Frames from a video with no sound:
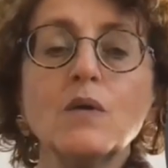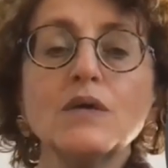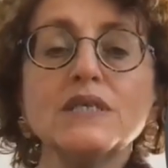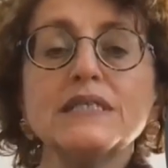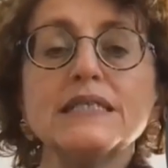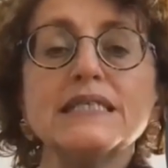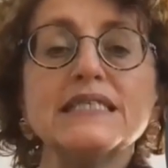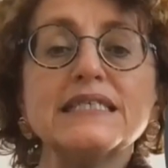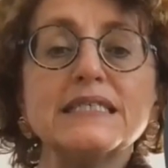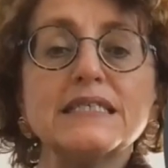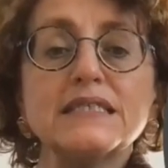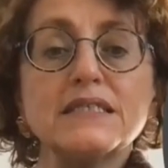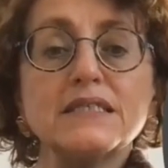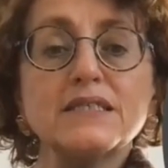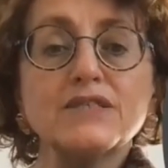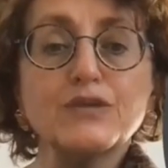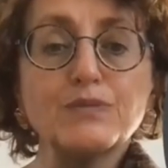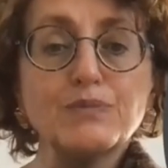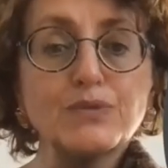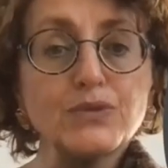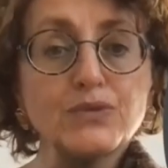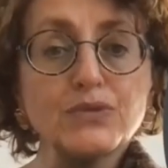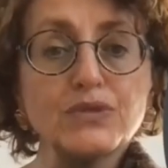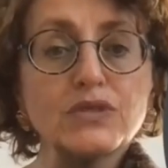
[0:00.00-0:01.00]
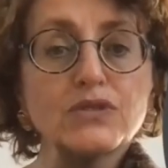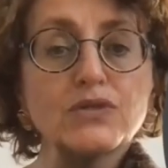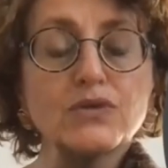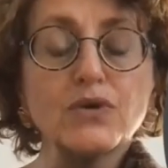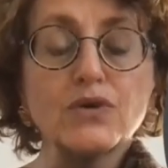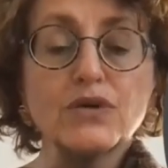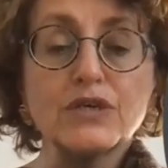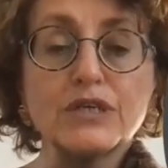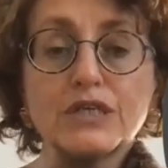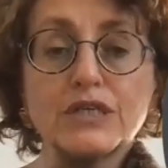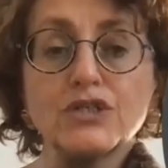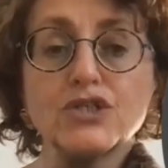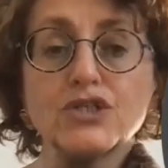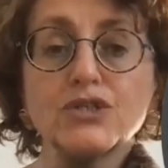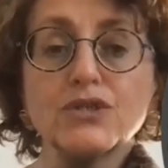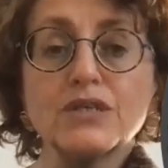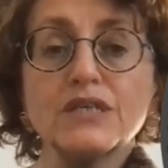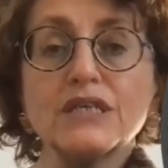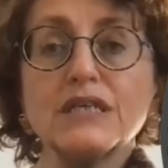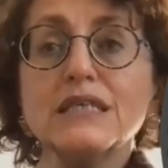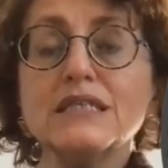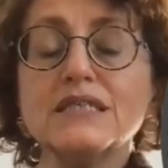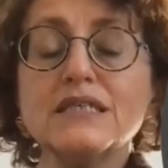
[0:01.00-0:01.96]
What is distributed cognition?